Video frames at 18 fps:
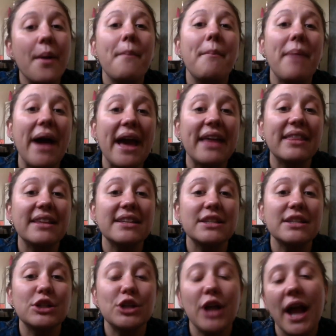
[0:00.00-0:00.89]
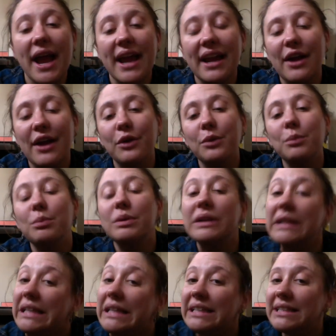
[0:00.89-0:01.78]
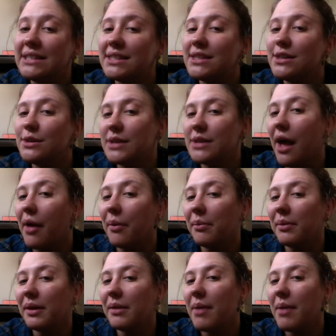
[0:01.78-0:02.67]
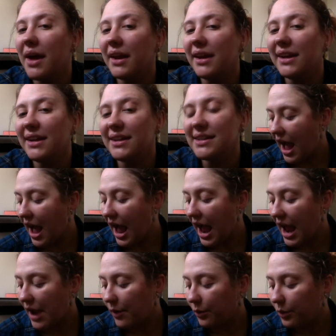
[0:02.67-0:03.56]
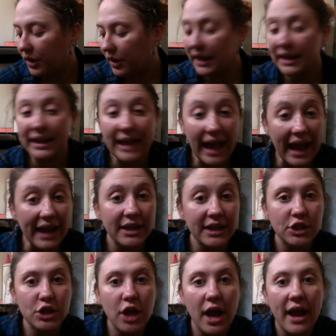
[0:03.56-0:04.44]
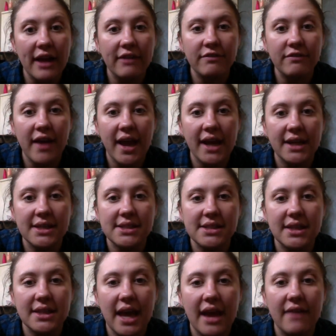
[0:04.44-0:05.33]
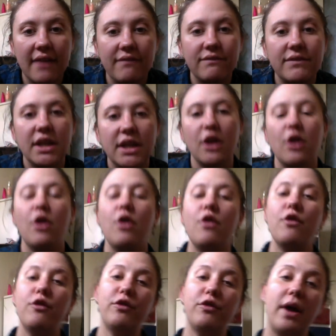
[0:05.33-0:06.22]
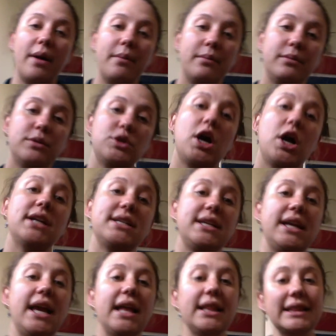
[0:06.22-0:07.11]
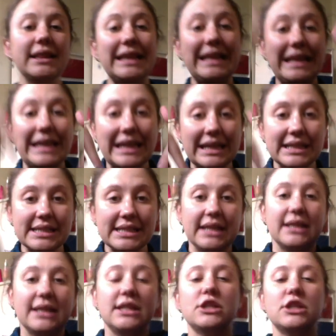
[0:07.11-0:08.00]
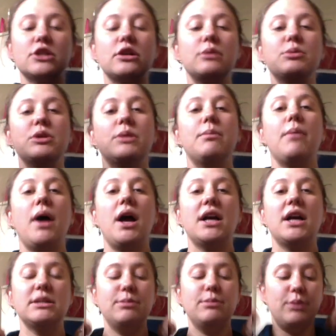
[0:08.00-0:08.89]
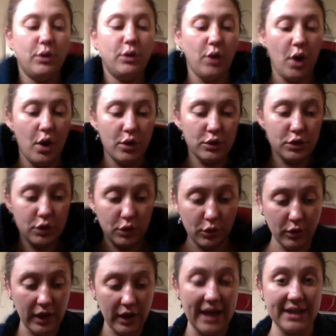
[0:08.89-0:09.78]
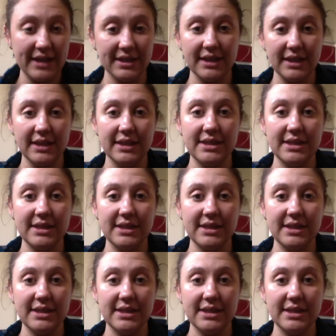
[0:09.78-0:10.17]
buy this and try it out, please do tell me about it. I will again try and find that video from Tati and link it in the description box below so you guys can